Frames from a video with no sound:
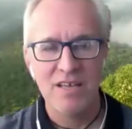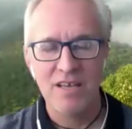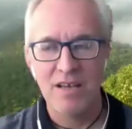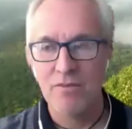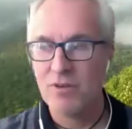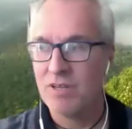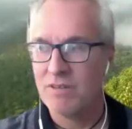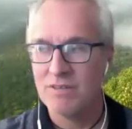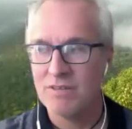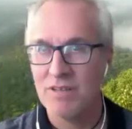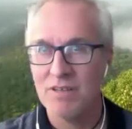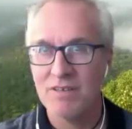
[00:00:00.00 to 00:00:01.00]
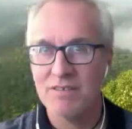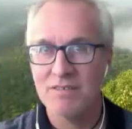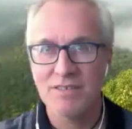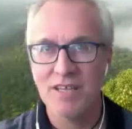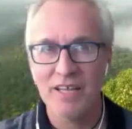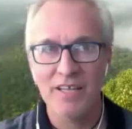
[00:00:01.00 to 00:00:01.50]

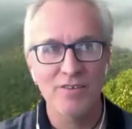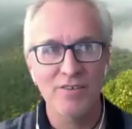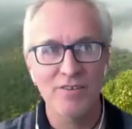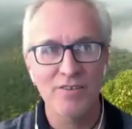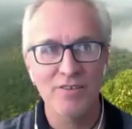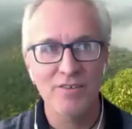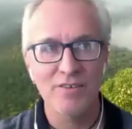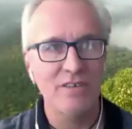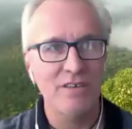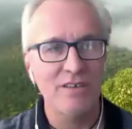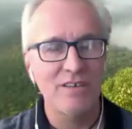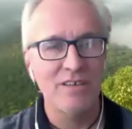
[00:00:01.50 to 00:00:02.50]
don't know, but